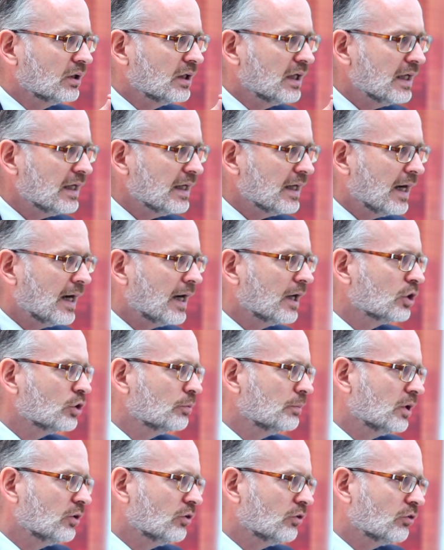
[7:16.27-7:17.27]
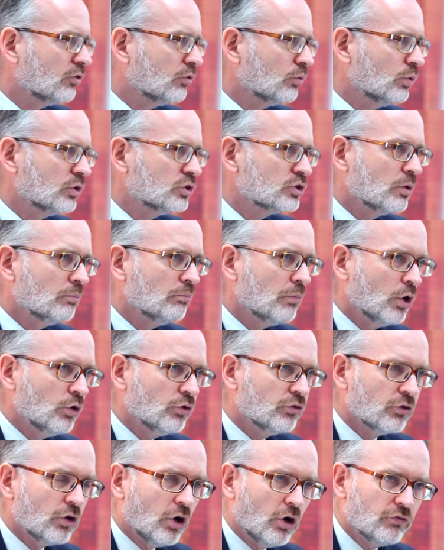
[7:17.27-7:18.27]
key arguments which are
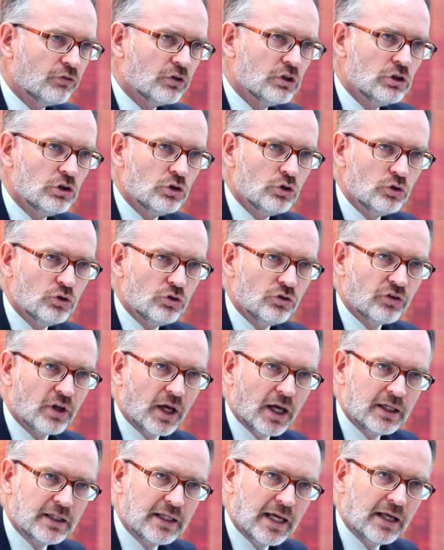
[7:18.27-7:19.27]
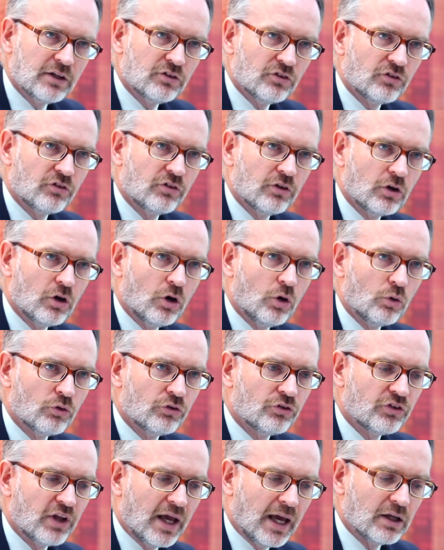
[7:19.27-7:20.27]
most often used against the
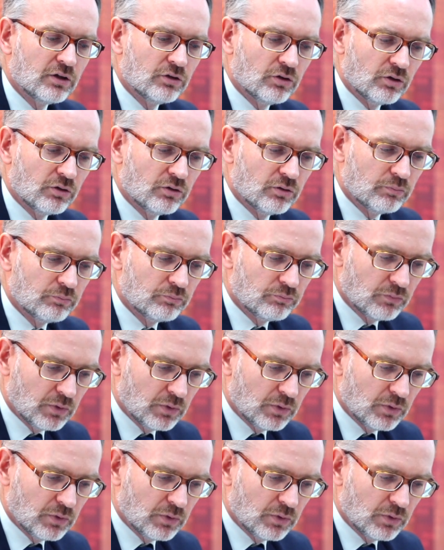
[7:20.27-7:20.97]
gold standard.